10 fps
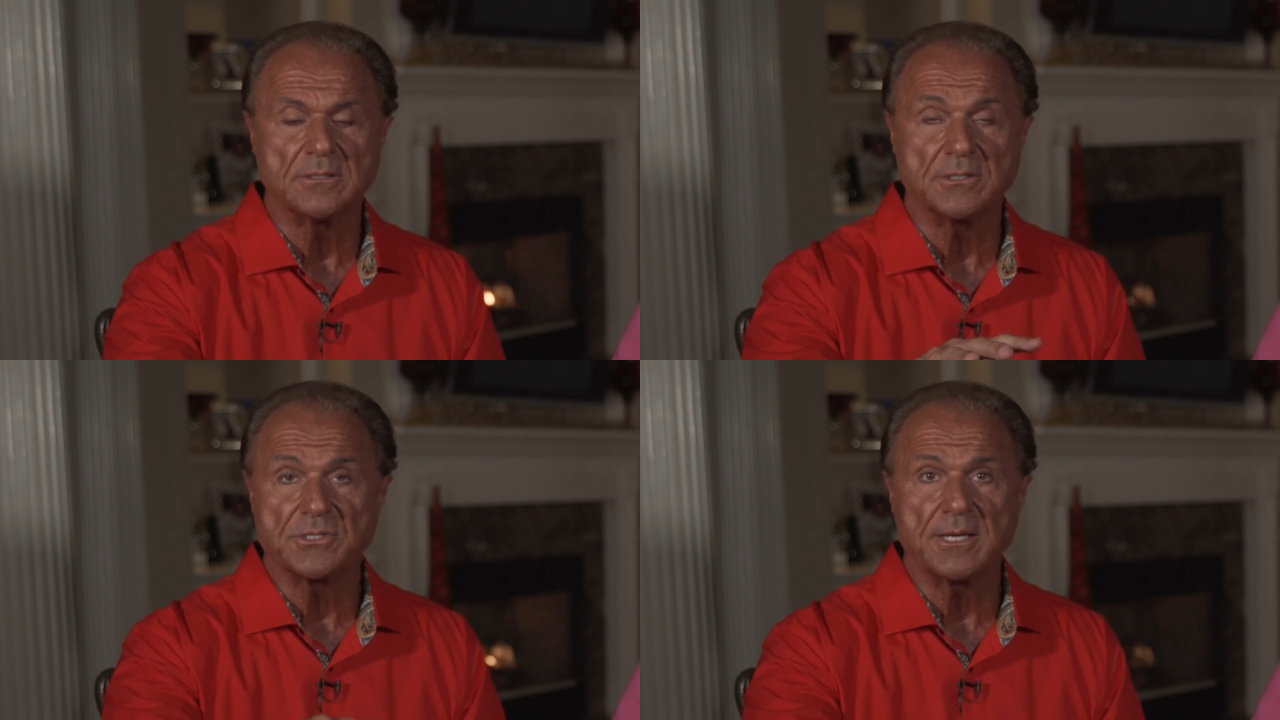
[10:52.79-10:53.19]

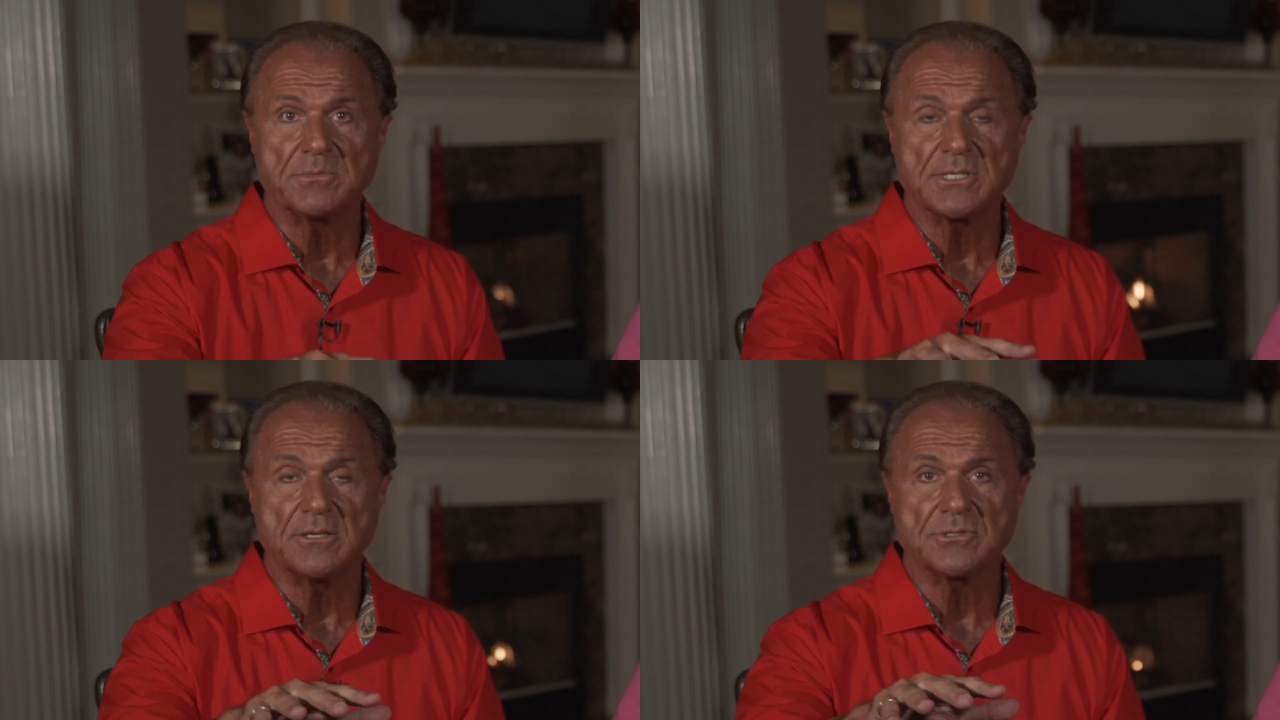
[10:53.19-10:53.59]
the stem
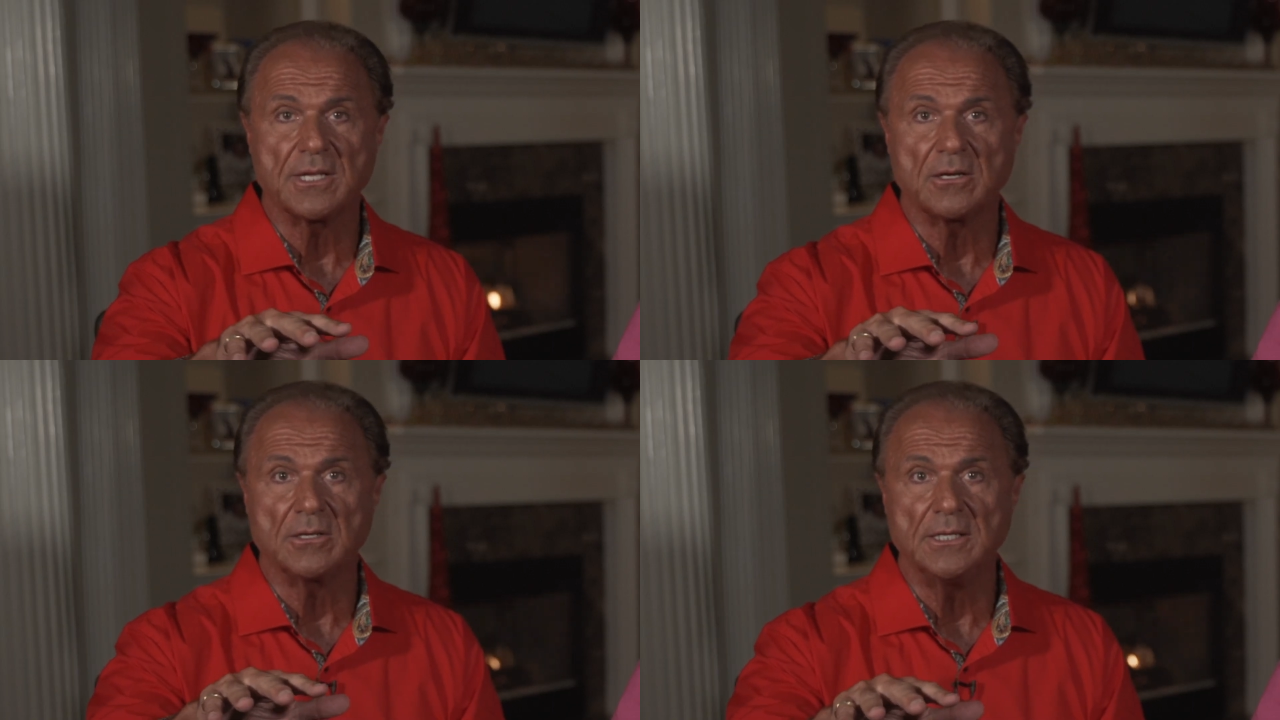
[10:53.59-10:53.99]
cells that
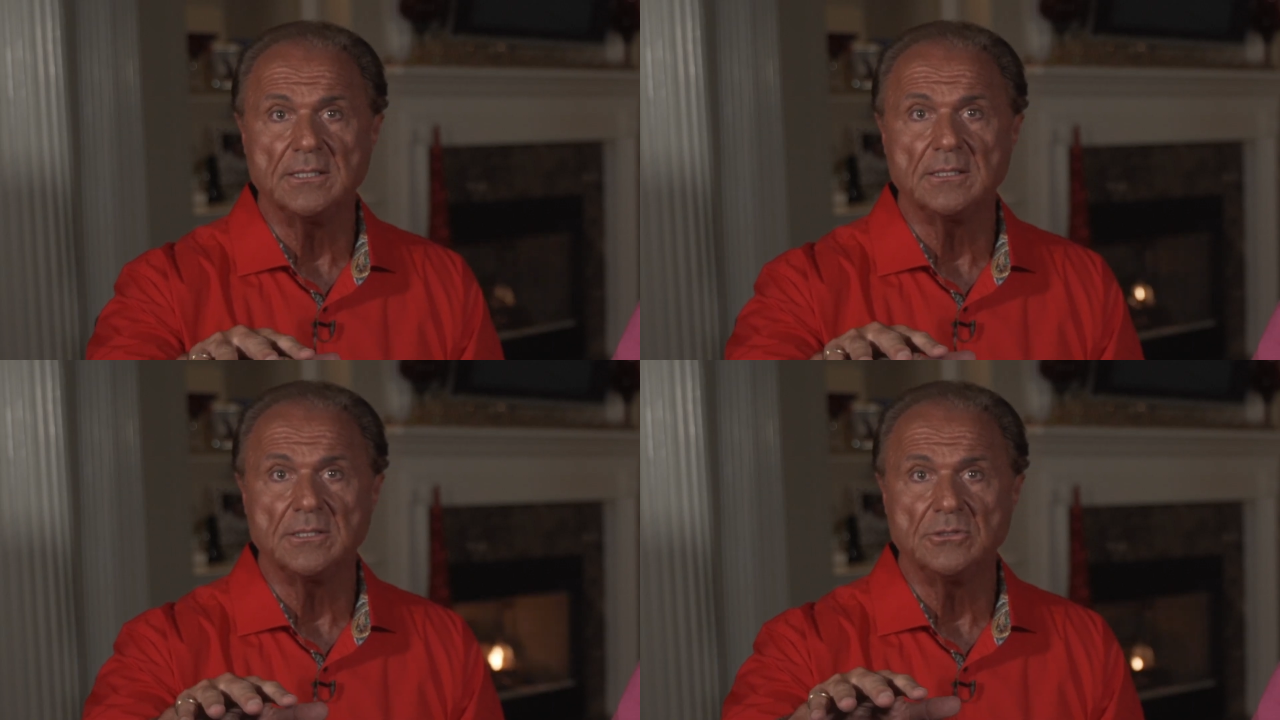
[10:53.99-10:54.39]
are
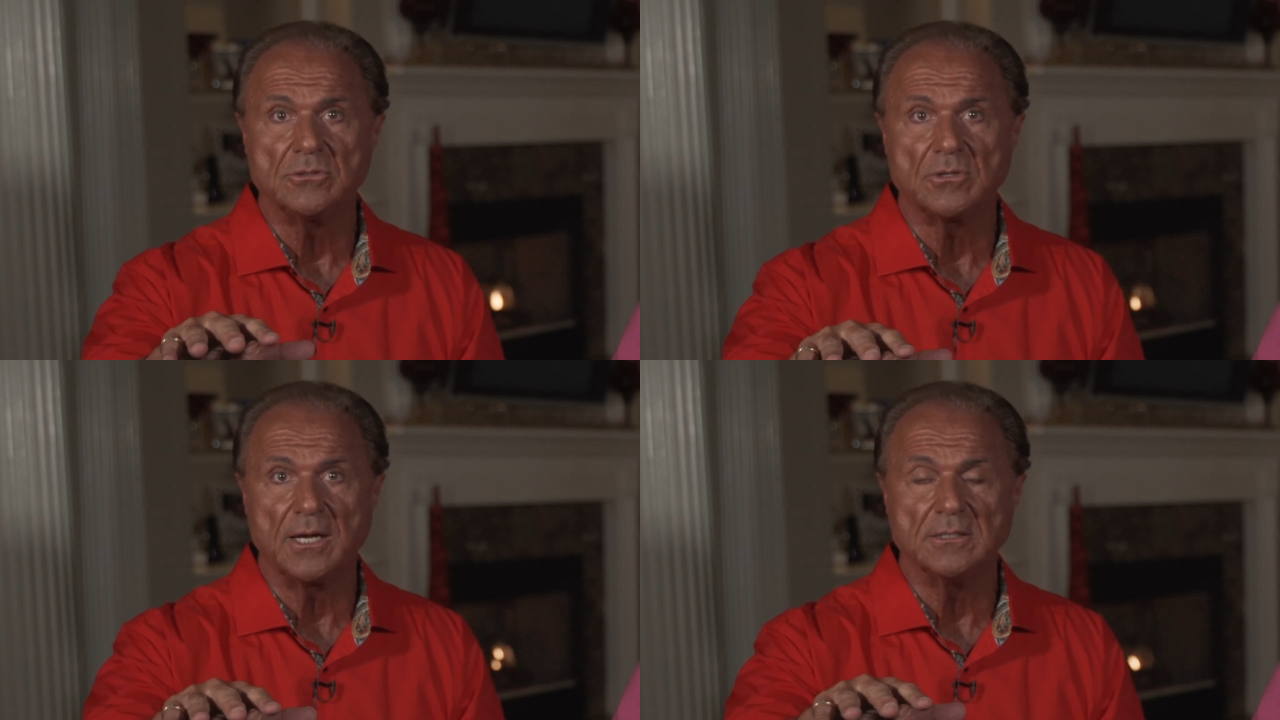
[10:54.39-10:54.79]
in the
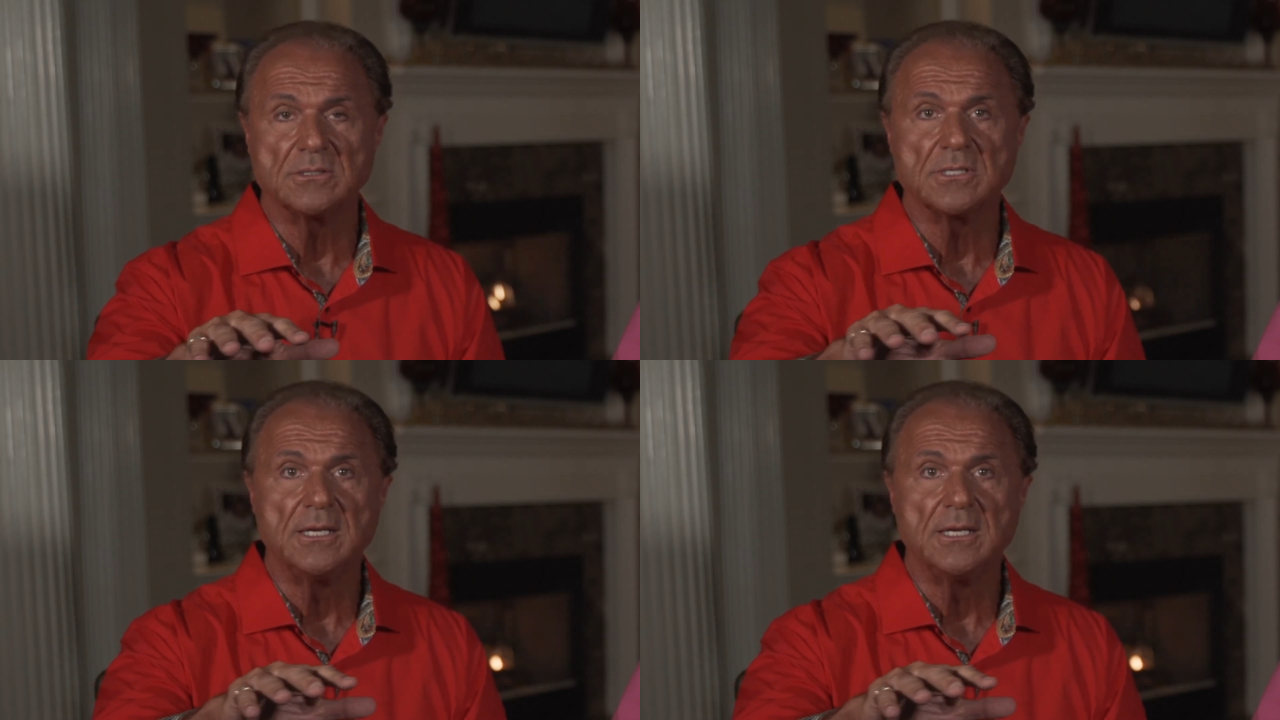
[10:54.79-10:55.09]
neurons